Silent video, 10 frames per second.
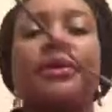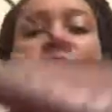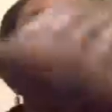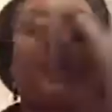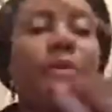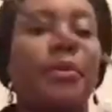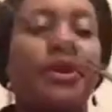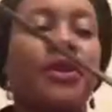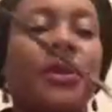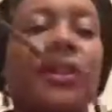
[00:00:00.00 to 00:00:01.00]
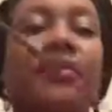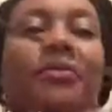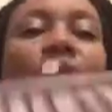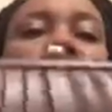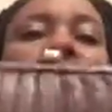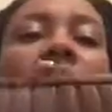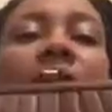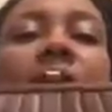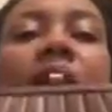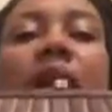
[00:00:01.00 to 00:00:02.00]
strap, which you can remove
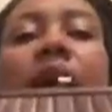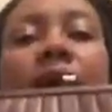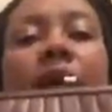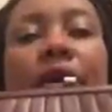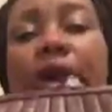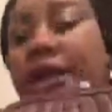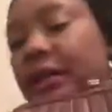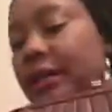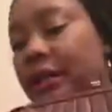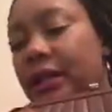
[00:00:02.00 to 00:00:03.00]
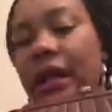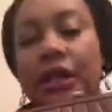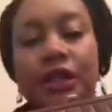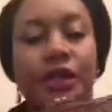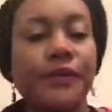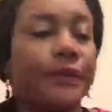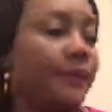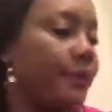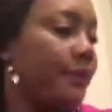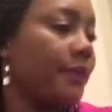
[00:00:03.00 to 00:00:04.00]
and carry it as a clutch.
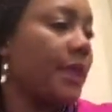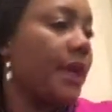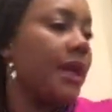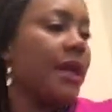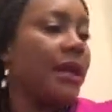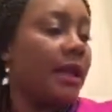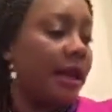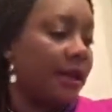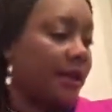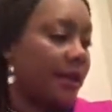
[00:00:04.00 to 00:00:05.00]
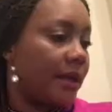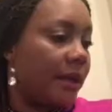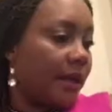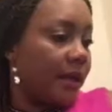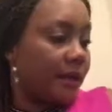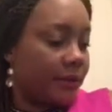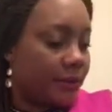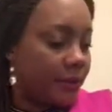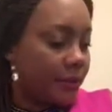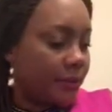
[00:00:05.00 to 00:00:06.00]
The next
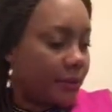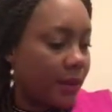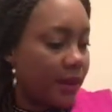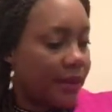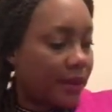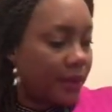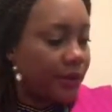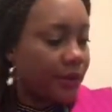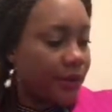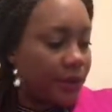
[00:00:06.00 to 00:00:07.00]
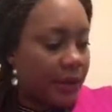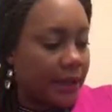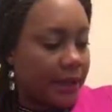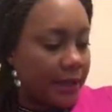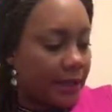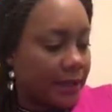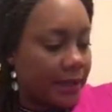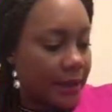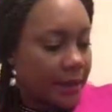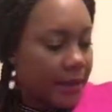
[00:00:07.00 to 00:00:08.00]
ones I'll show you are these
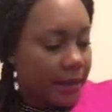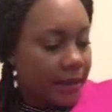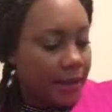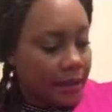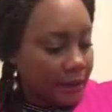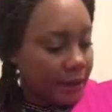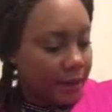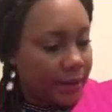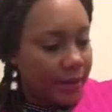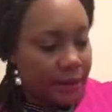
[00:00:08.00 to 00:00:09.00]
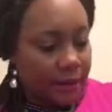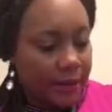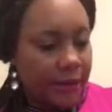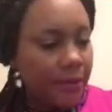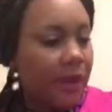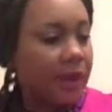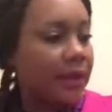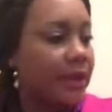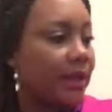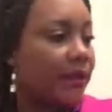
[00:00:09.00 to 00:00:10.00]
similar
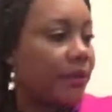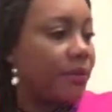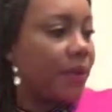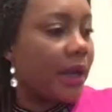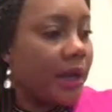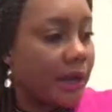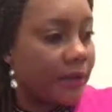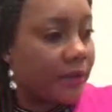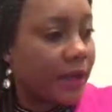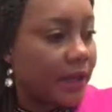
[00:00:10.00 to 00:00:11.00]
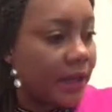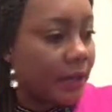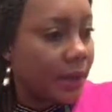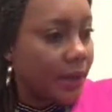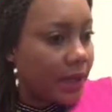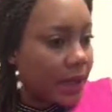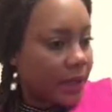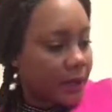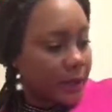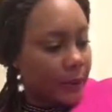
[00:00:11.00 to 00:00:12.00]
ones. I've got three. I can't find the other one.
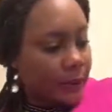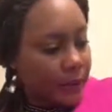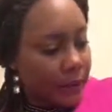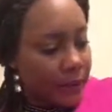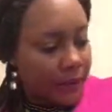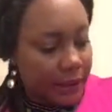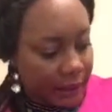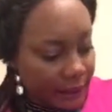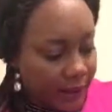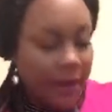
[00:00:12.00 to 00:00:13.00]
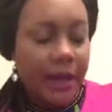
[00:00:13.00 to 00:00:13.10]
Okay,